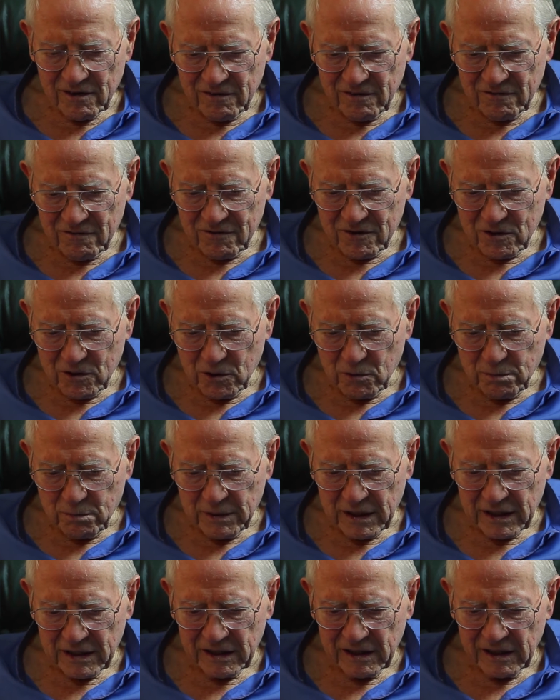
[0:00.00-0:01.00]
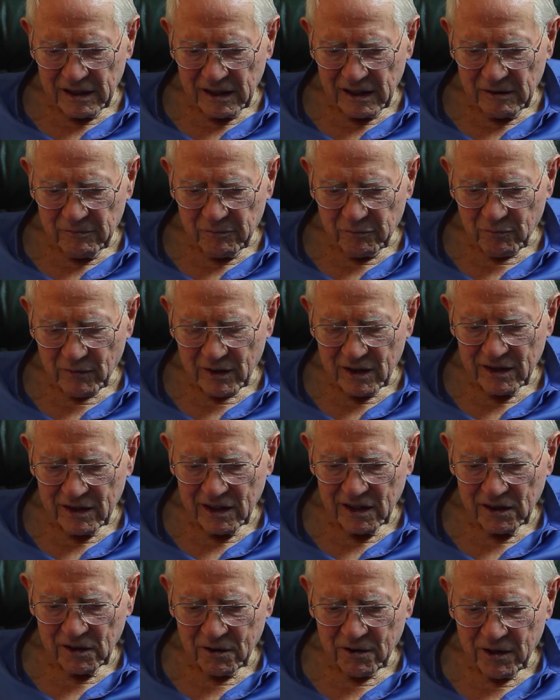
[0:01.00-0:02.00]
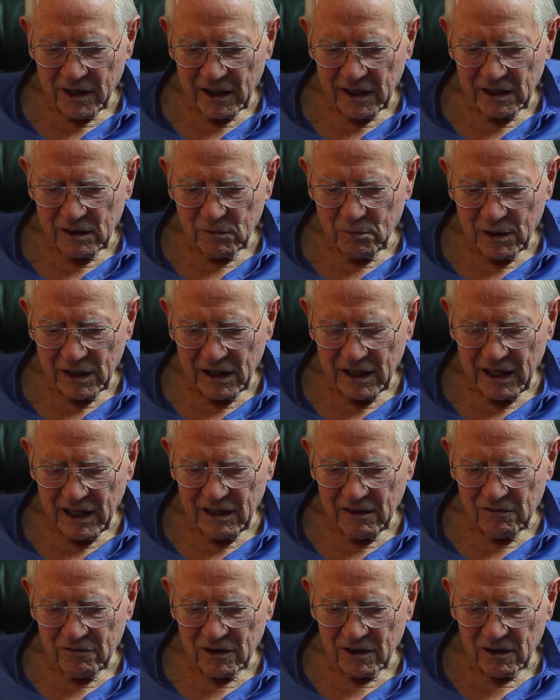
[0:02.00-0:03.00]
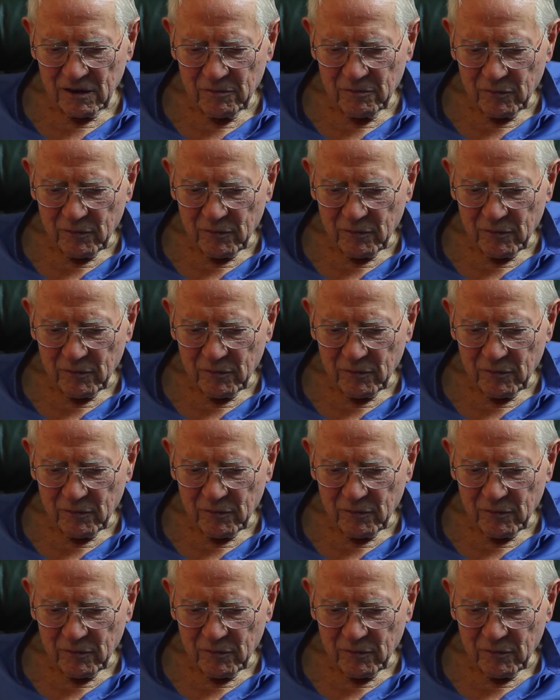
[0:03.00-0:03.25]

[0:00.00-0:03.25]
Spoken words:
stupidity and ingrained behavior